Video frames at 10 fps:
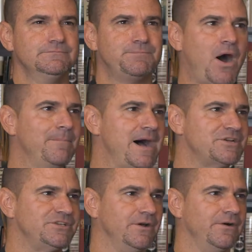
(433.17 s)

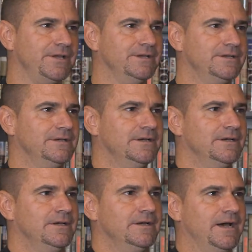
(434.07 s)
Mascioni,
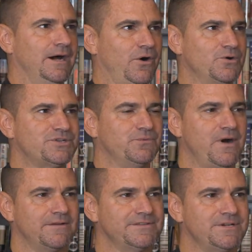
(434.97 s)
Ocean
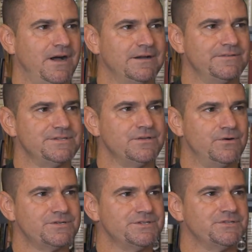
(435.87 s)
Walk Photographers,
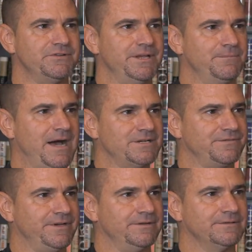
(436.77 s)
Ocean Street in
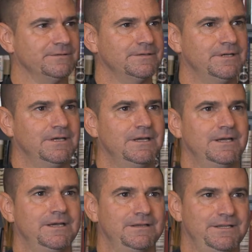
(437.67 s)
Marshfield,
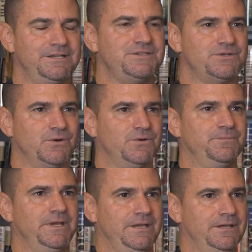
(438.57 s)
and he showed
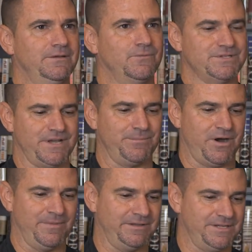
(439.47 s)
me, once I
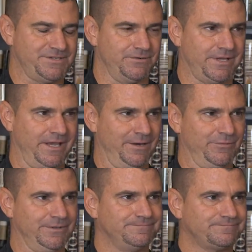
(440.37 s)
bought my digital
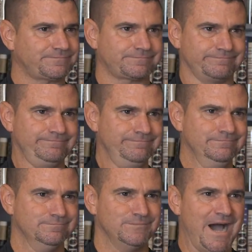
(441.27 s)
camera,
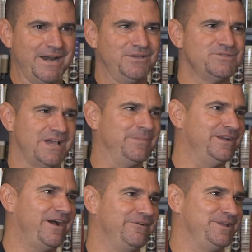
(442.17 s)
how to use it. I
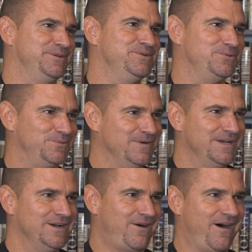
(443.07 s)
mean, I already knew
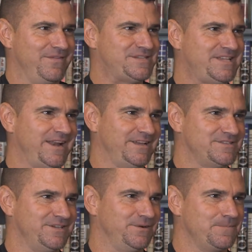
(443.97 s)
all the
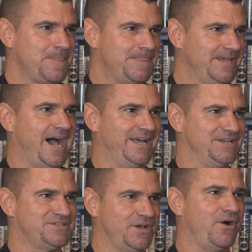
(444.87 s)
settings, the
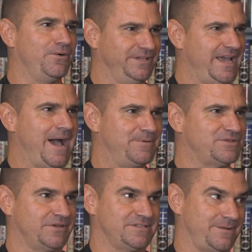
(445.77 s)
ISO and the
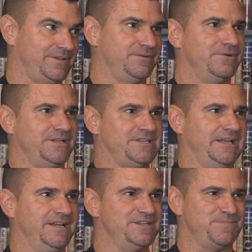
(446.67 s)
aperture, because I've been doing it
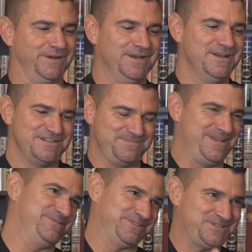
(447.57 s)
10 years, but to be
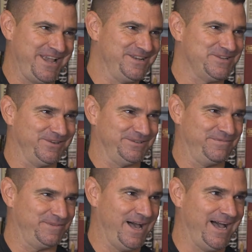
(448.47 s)
able to change it on the
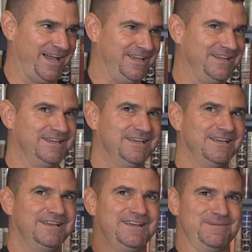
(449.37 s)
fly
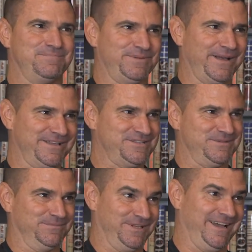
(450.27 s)
and plug in
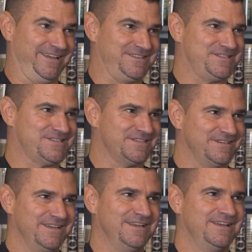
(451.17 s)
some lights,
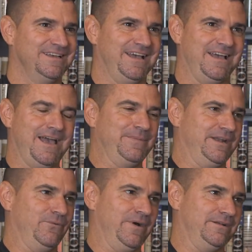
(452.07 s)
I mean,
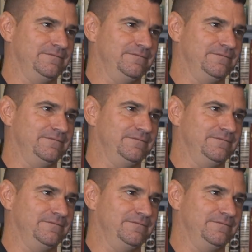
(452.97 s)
it went...